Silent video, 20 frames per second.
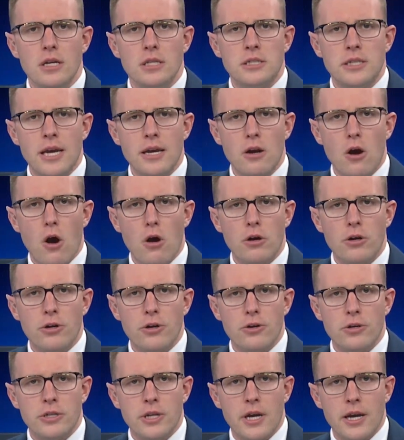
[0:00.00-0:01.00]
State
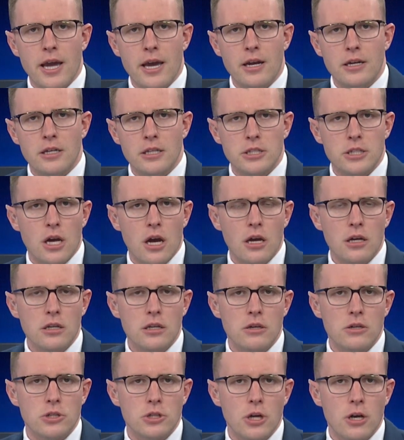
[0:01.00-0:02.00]
Auditor Diana
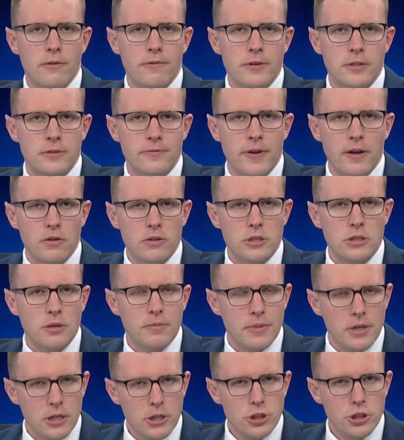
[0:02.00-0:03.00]
DiZoglio's office found
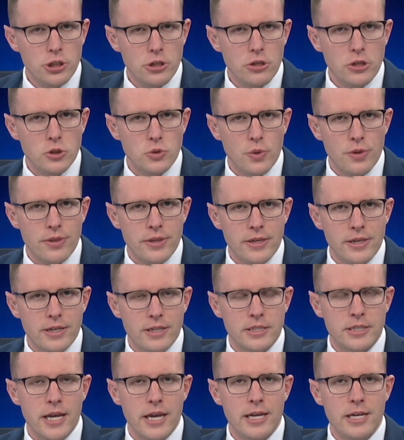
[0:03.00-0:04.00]
some issues with the
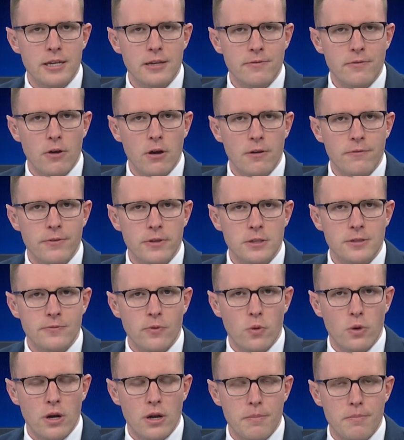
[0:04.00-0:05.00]
Executive Office
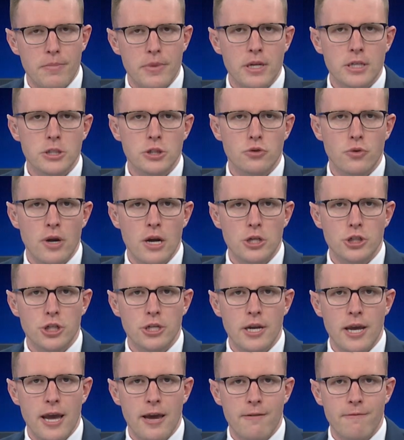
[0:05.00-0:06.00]
for
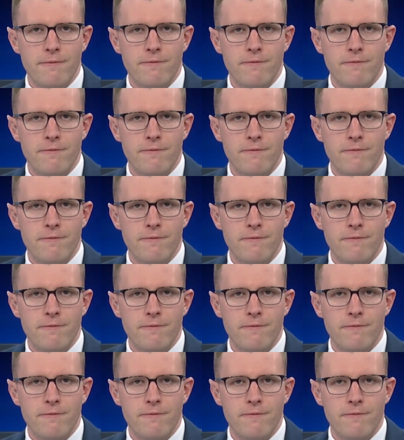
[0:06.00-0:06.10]
Administration and